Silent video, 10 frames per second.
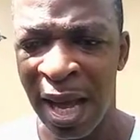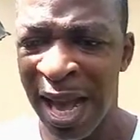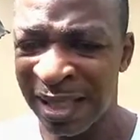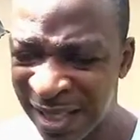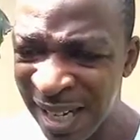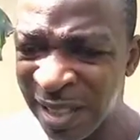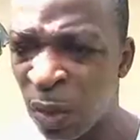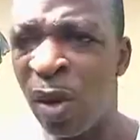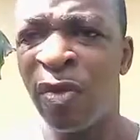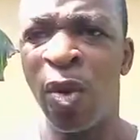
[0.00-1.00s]
and chart the
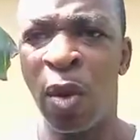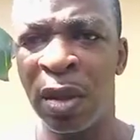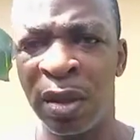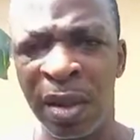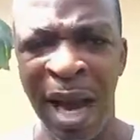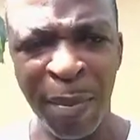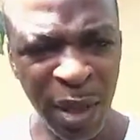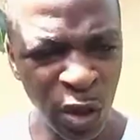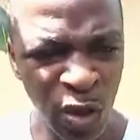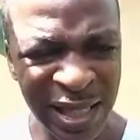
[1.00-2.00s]
way forward and
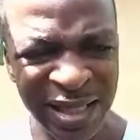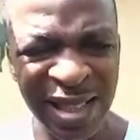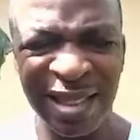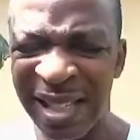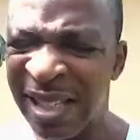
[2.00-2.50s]
begin to address the